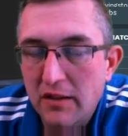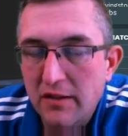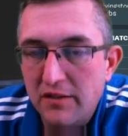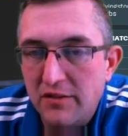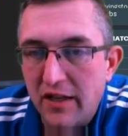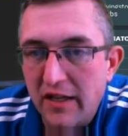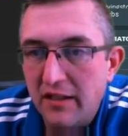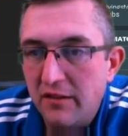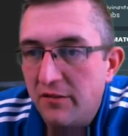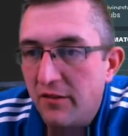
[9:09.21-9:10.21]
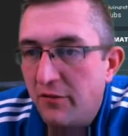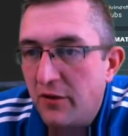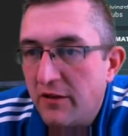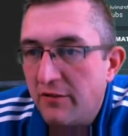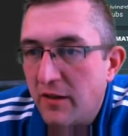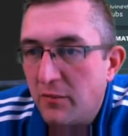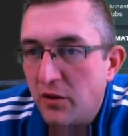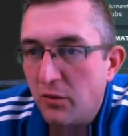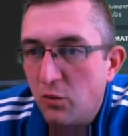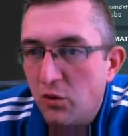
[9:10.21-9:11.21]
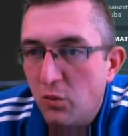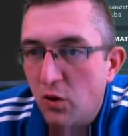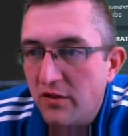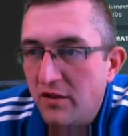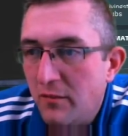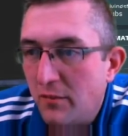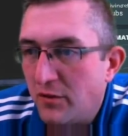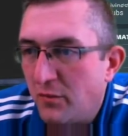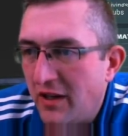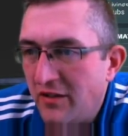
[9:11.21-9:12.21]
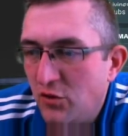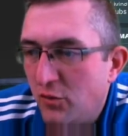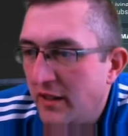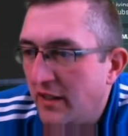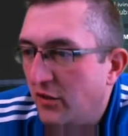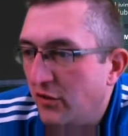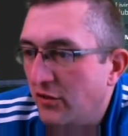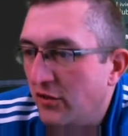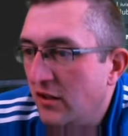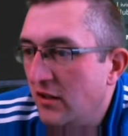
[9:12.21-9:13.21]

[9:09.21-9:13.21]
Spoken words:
to sign for free if anybody would want him. I'm surprised nobody does,